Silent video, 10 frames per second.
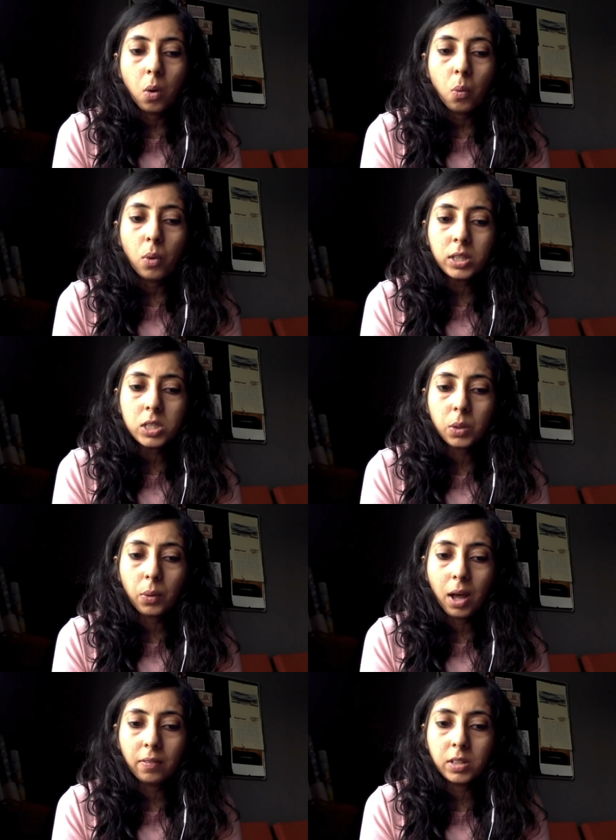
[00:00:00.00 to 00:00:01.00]
Once you
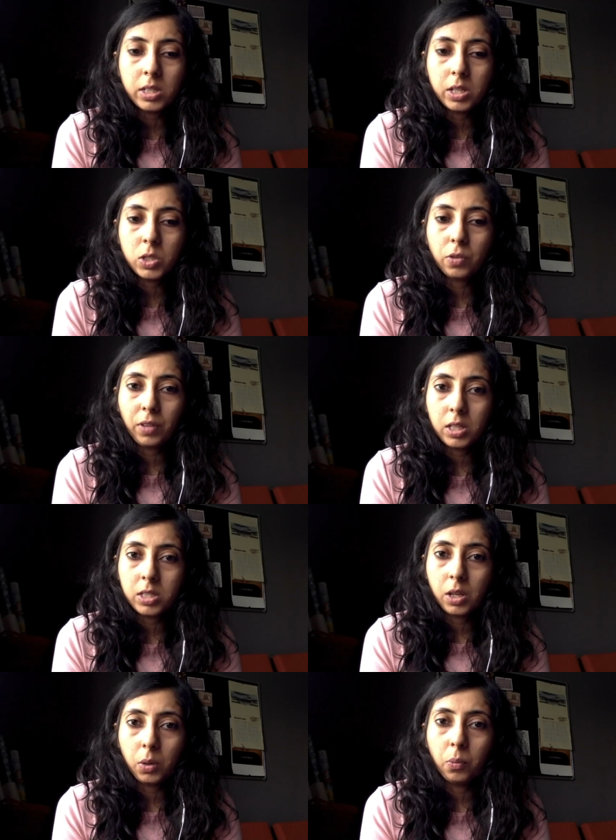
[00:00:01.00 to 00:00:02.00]
have this list of things
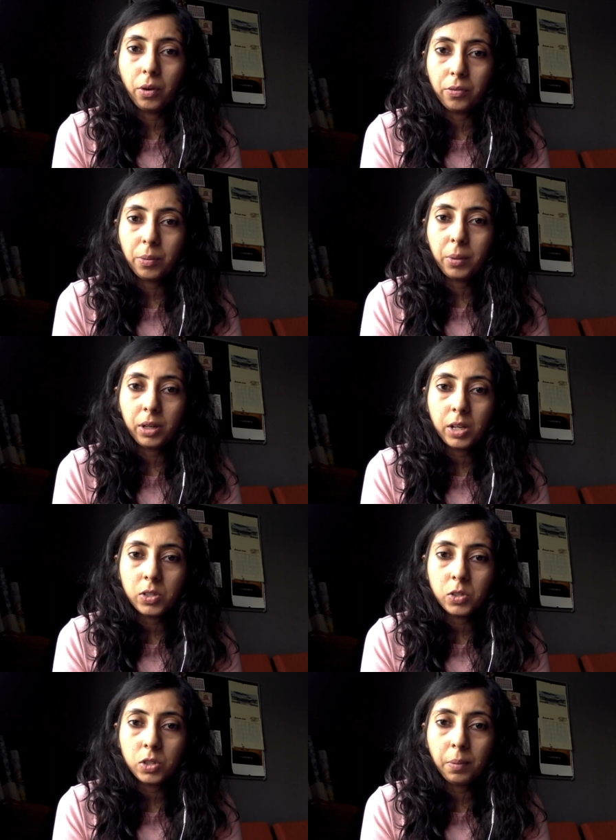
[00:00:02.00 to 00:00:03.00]
that you want from a
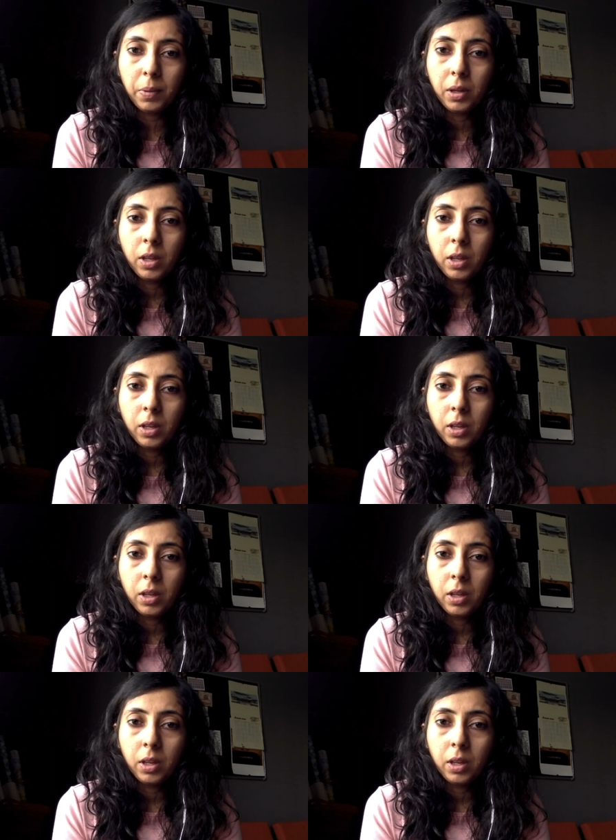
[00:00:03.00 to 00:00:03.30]
relationship,